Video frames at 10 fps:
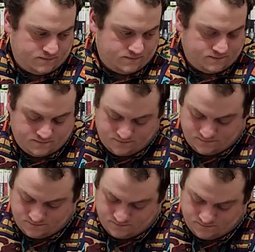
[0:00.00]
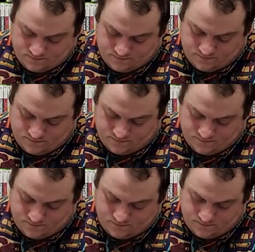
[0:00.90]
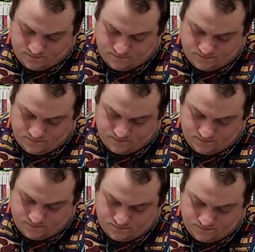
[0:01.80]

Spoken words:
(not speaking)